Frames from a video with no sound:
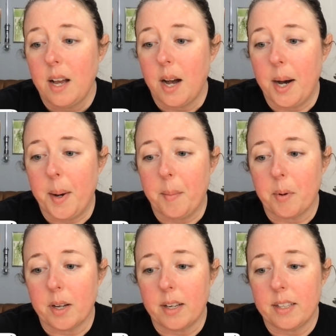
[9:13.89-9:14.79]

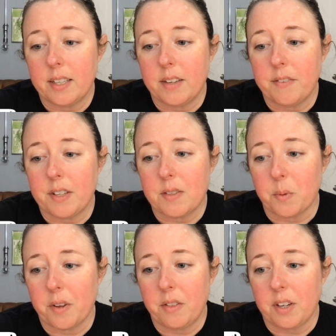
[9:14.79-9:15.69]
But if it's
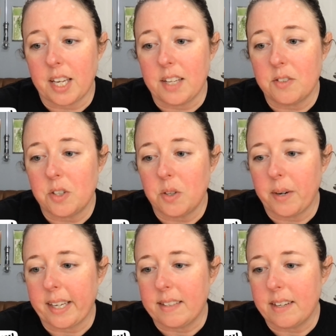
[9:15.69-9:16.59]
worth looking into, I
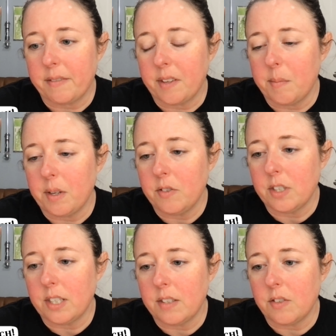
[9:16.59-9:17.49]
can definitely
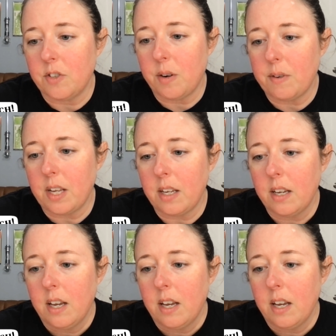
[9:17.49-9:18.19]
mention it to Joni,